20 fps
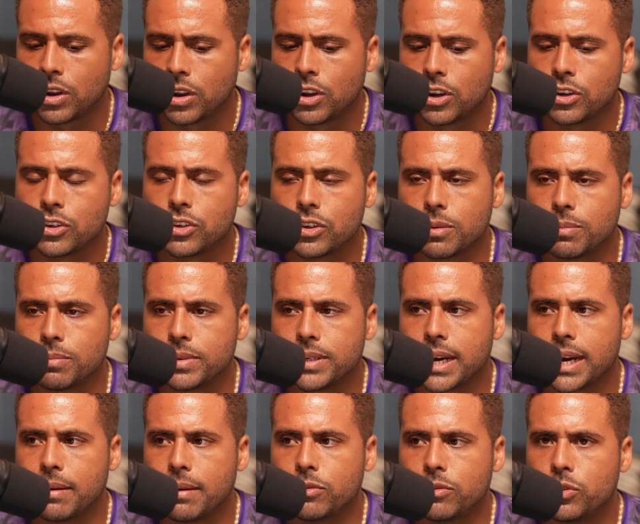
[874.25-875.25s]

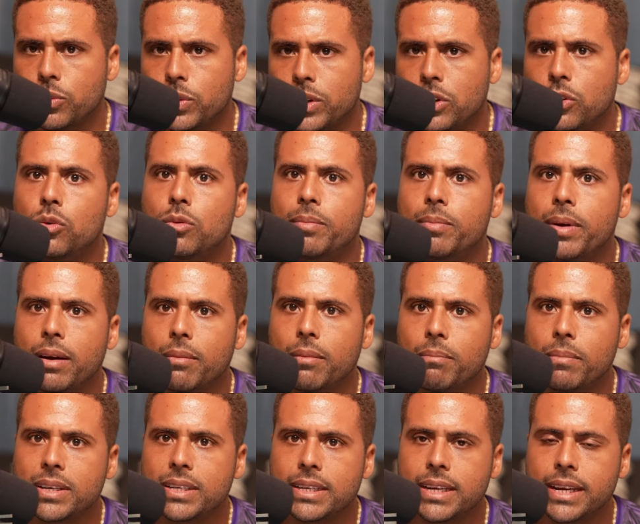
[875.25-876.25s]
sometimes we do make
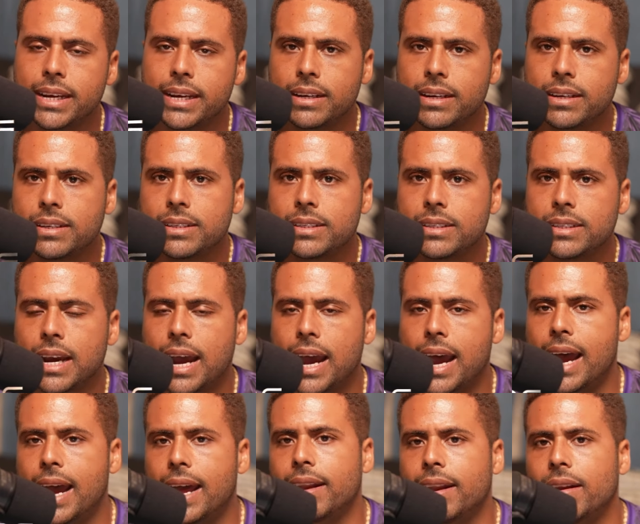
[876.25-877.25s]
mistakes
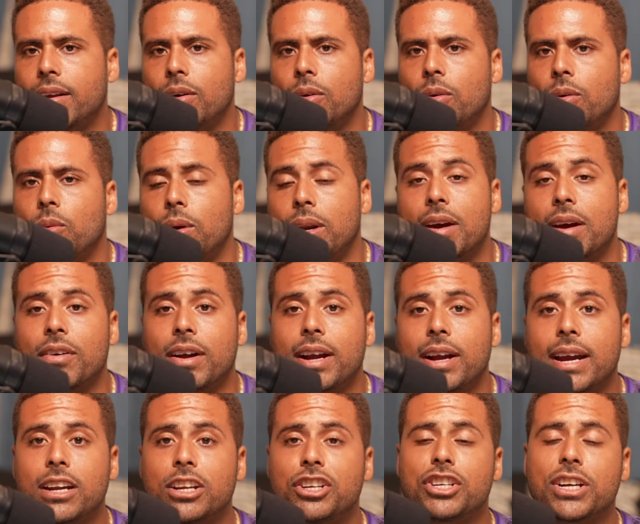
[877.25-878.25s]
and we never
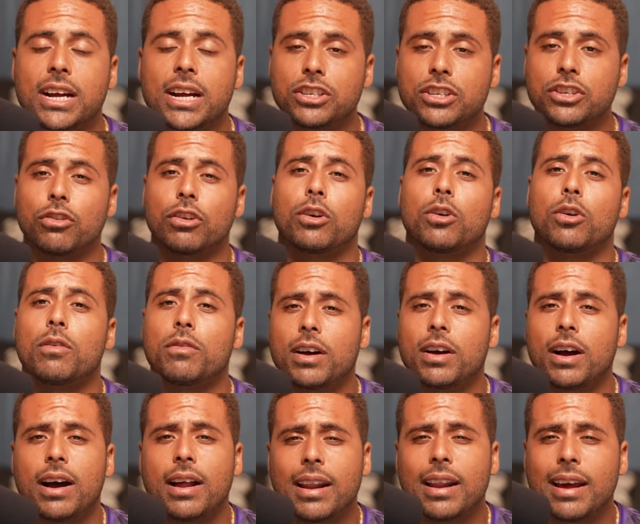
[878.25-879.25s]
get the chance to recover
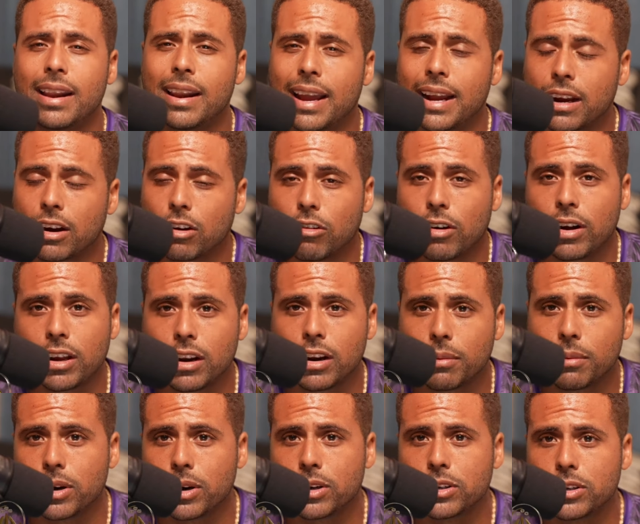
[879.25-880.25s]
a lot like a regular
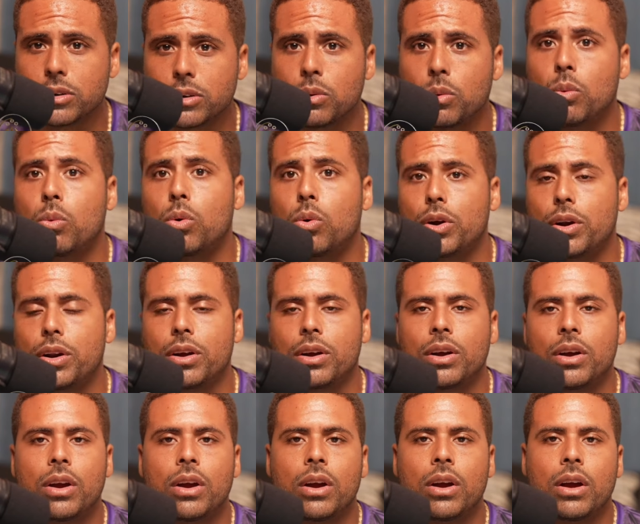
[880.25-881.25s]
person would.
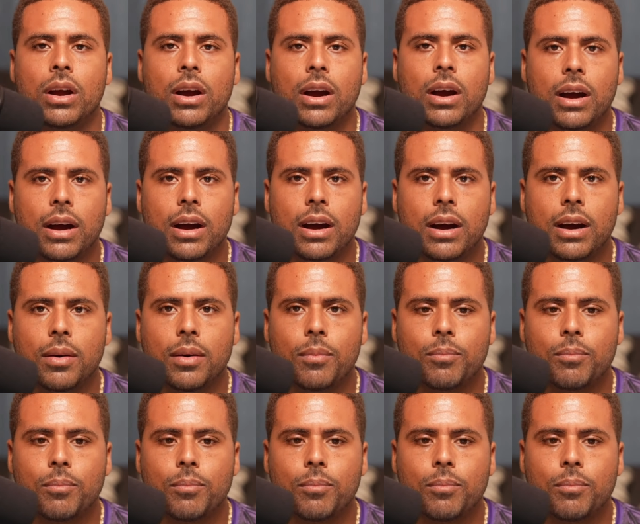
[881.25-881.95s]
I